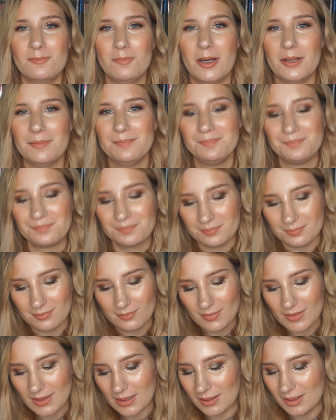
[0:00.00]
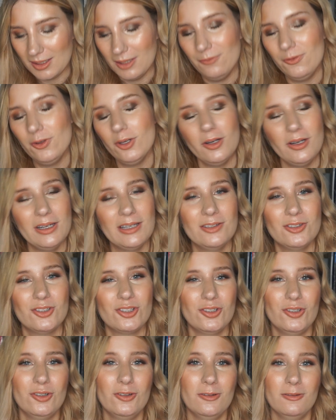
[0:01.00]
But if you're
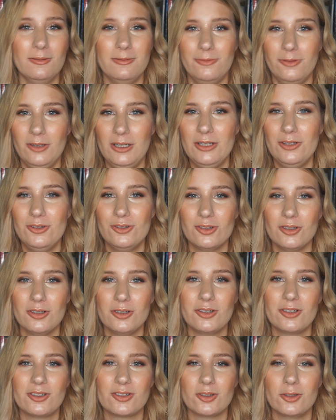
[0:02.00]
into fully neutral looks,